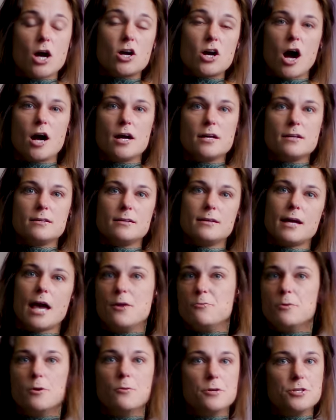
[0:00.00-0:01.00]
cart
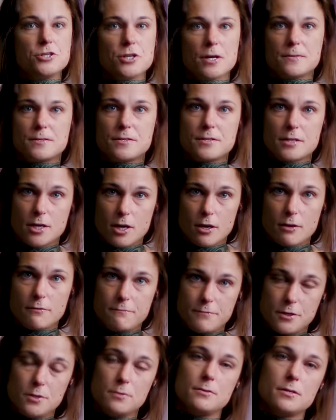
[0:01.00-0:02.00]
and we would just cook
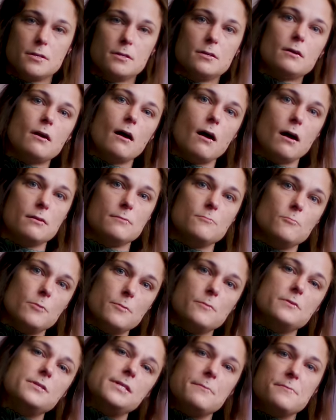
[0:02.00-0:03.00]
food on, we
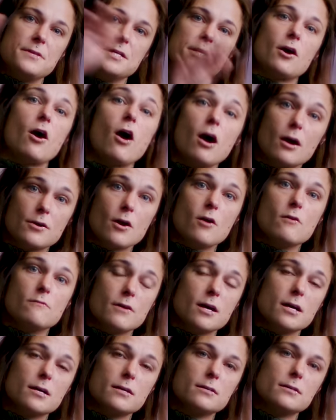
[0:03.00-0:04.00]
would tip the cart
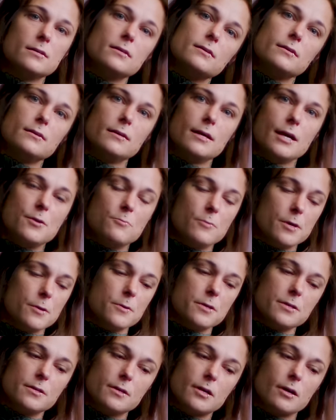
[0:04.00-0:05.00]
over and we
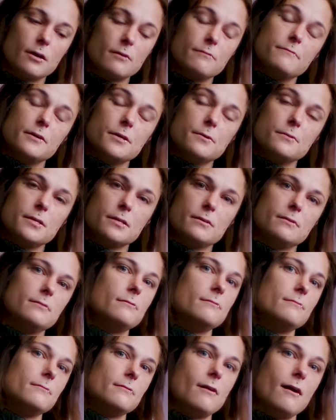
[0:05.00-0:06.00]
would cook food
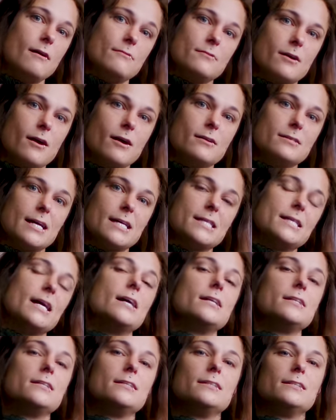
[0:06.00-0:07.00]
on the cart like
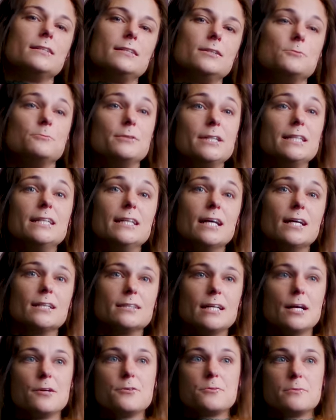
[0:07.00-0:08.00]
that. Really
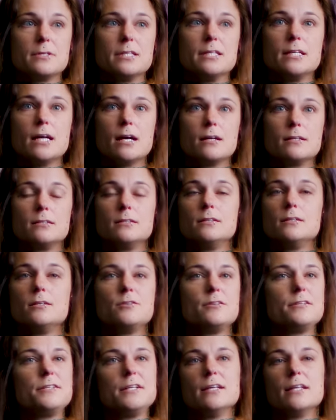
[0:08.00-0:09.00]
young, I was really young.
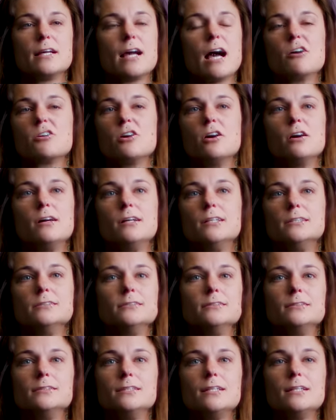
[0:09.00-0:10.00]
Stealing
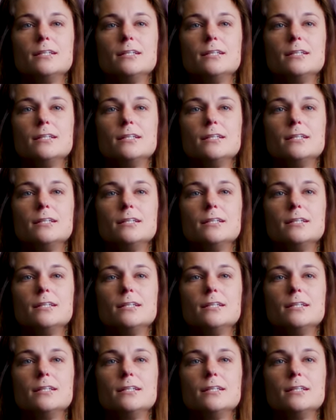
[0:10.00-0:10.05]
alcohol.